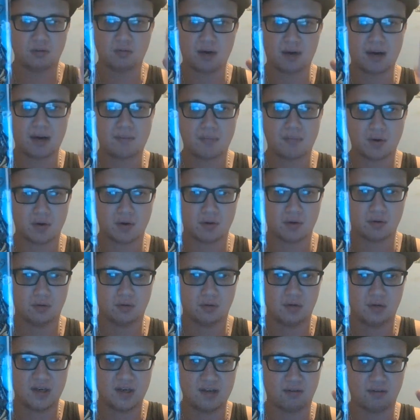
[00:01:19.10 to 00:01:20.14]
Rumble,
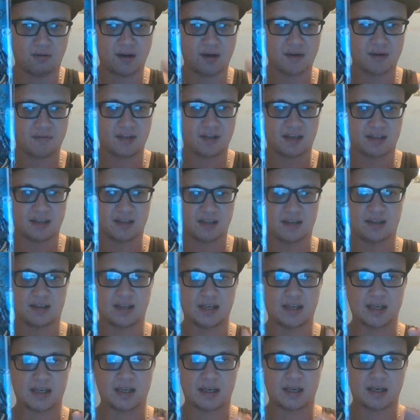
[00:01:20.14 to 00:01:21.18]
who is one of the
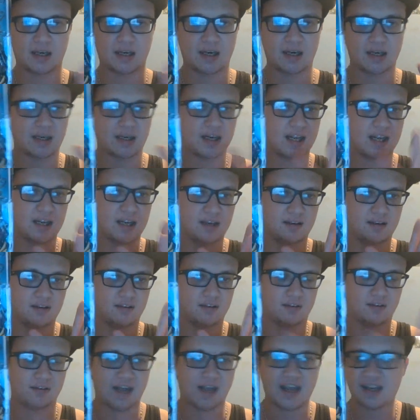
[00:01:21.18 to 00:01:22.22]
uh, her like
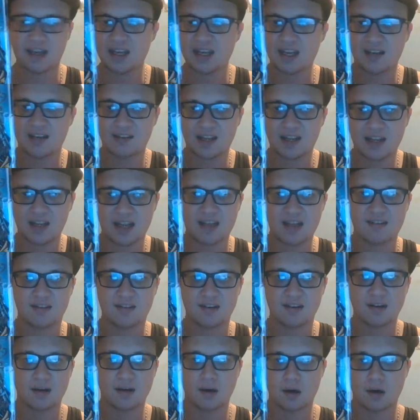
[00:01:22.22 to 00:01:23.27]
sidekicks, I guess.
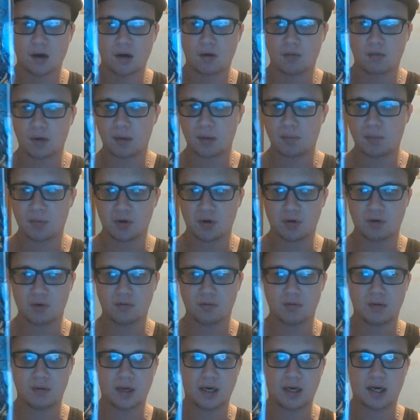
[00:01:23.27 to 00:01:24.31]
Rumble,
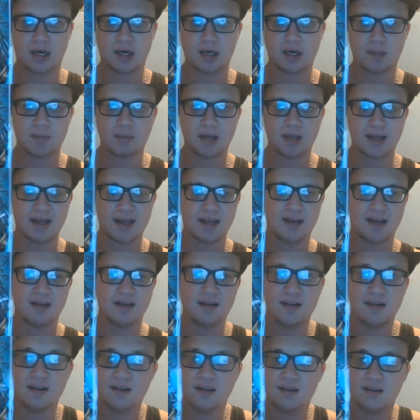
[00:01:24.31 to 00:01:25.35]
um, and
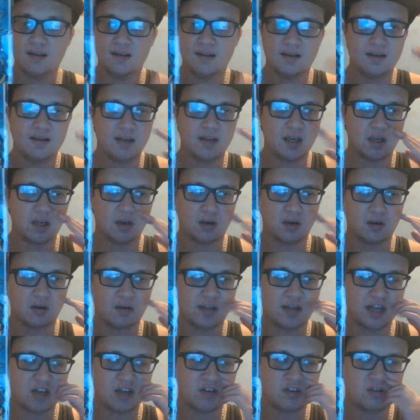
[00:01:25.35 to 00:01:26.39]
you know
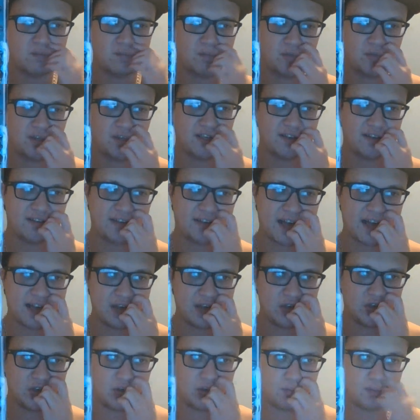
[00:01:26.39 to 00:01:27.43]
they these
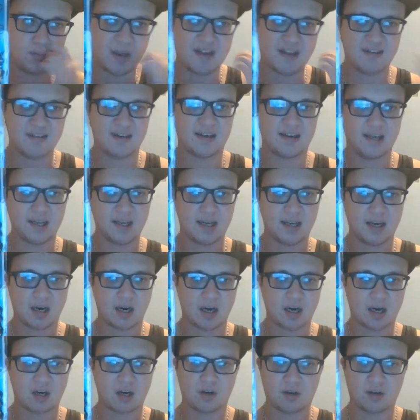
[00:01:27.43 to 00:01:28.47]
guys basically
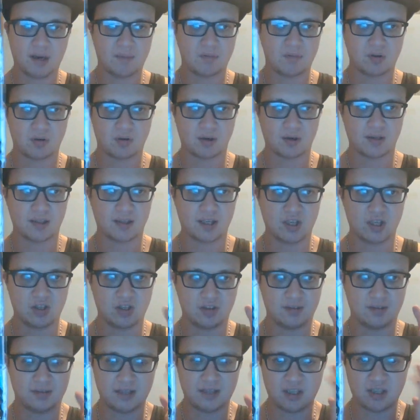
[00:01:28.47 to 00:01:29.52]
are a creep to her. They
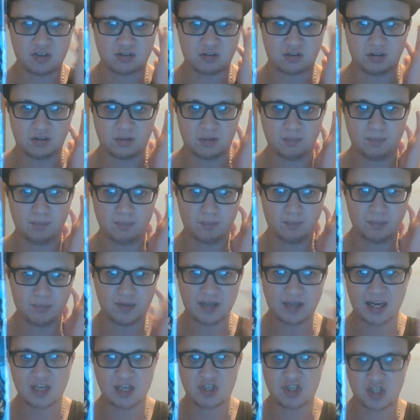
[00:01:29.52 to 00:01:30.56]
they
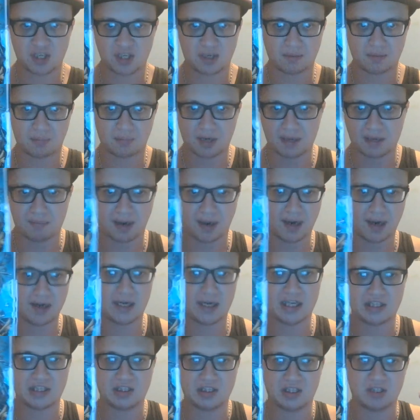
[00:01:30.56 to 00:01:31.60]
touch her, but
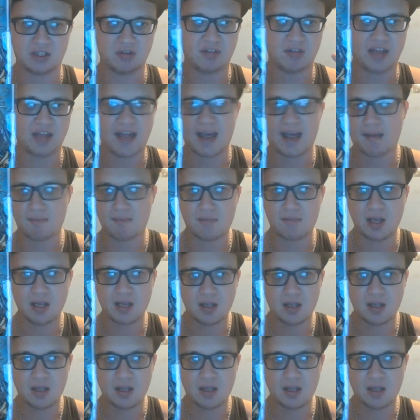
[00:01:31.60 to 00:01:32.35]
apparently to them,